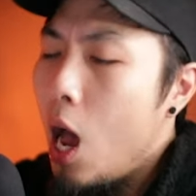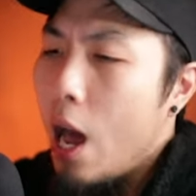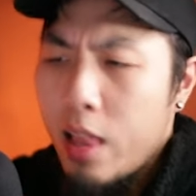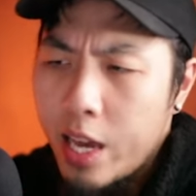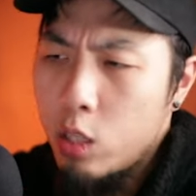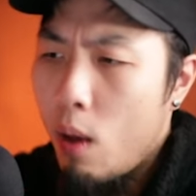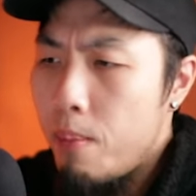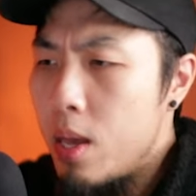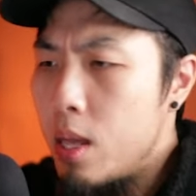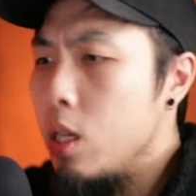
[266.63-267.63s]
I like his
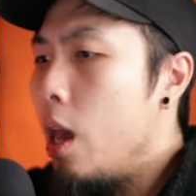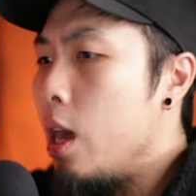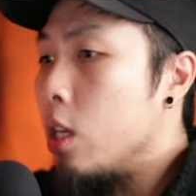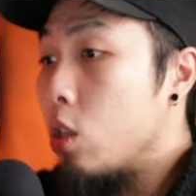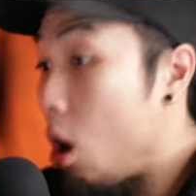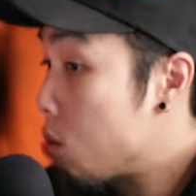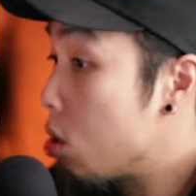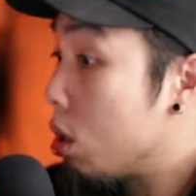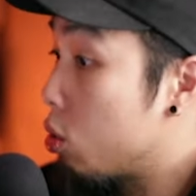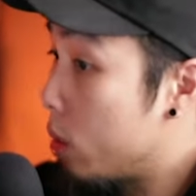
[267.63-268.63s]
weapons. His
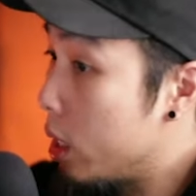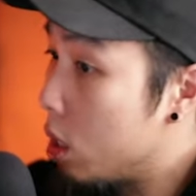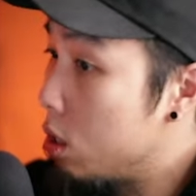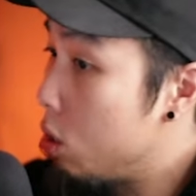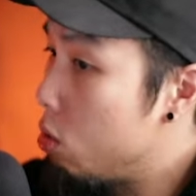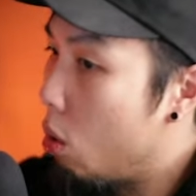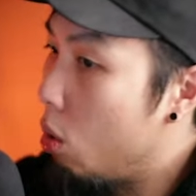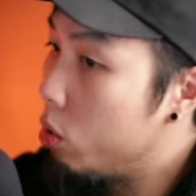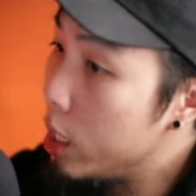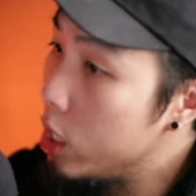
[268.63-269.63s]
armor looks really good, too. The
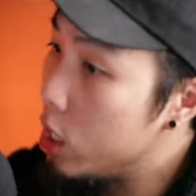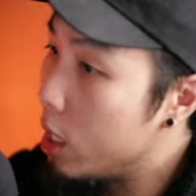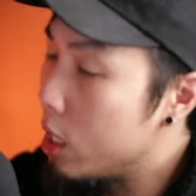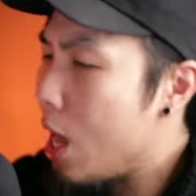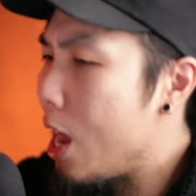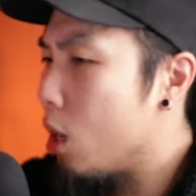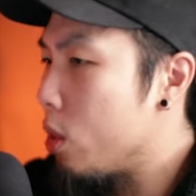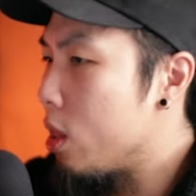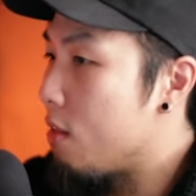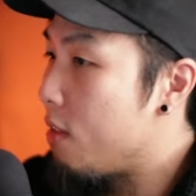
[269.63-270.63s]
whole ninja aesthetic
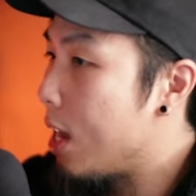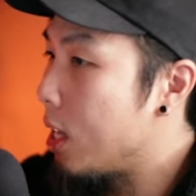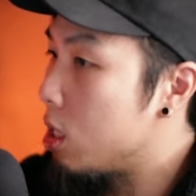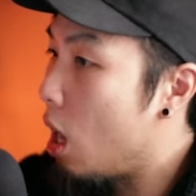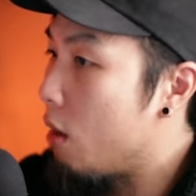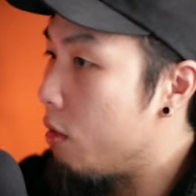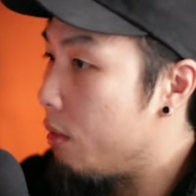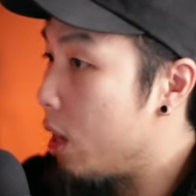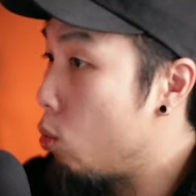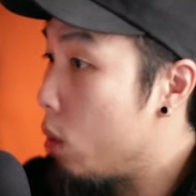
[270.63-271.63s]
with the evade stuff,
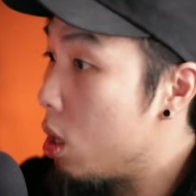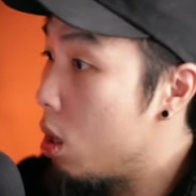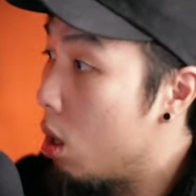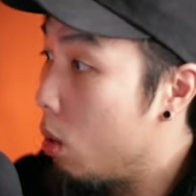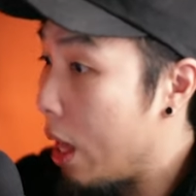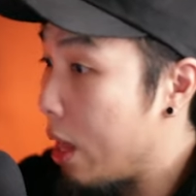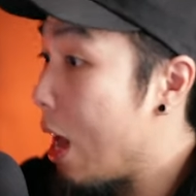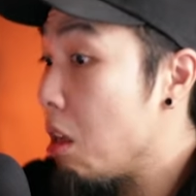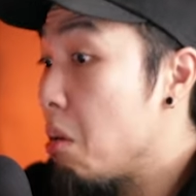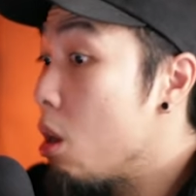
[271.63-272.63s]
evade window, like, that
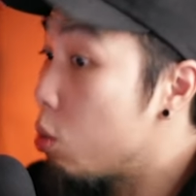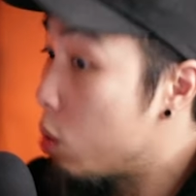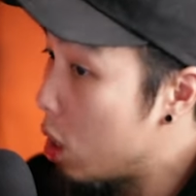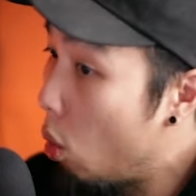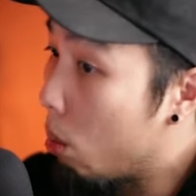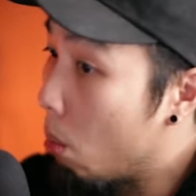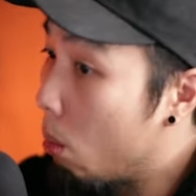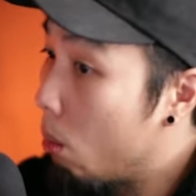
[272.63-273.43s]
kind of, it's really cool.